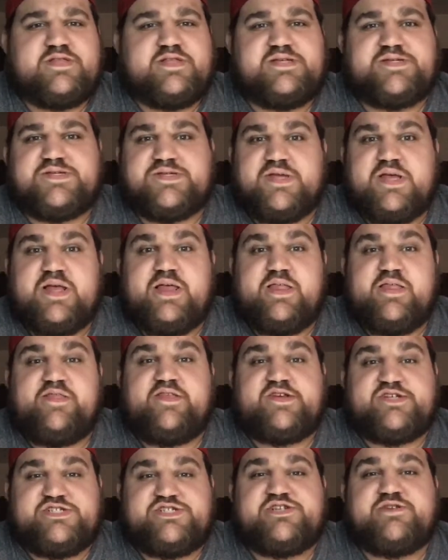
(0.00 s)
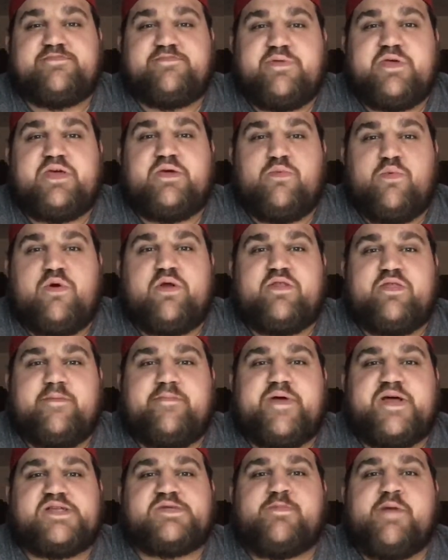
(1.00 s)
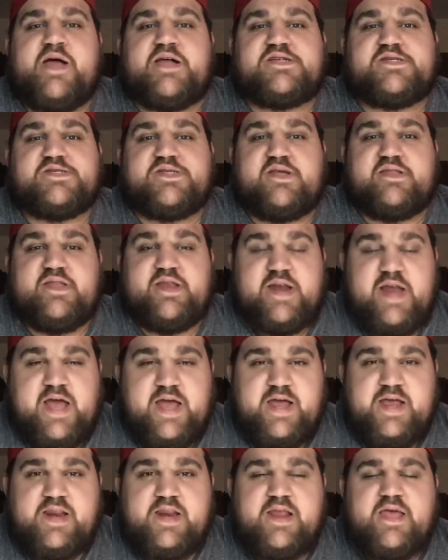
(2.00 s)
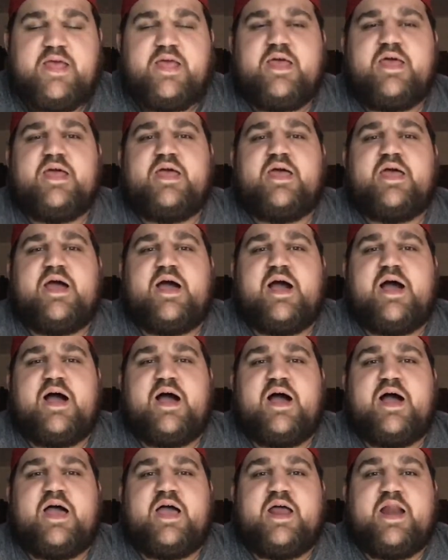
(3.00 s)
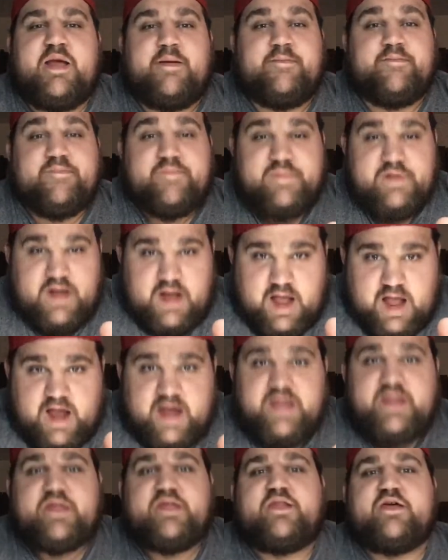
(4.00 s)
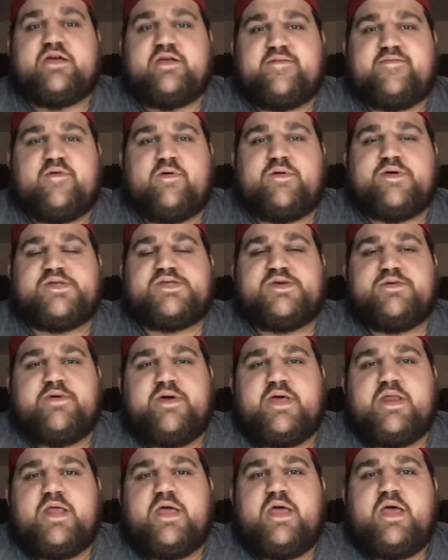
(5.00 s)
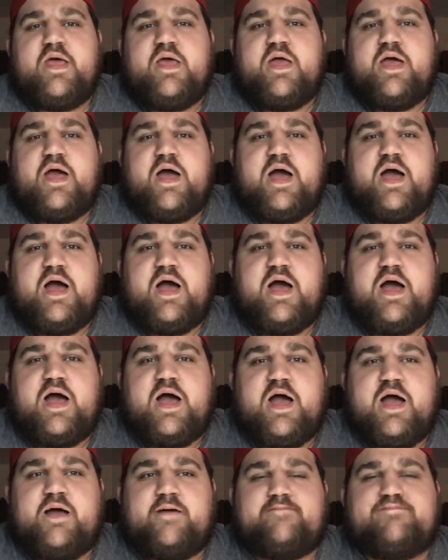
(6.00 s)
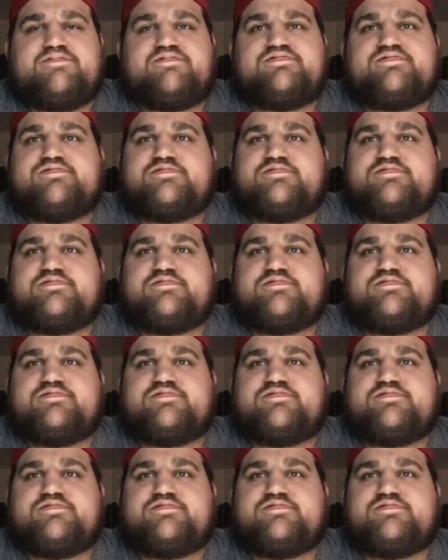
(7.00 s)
This should be one of the best matches on the night, and I'm highly looking forward to it. I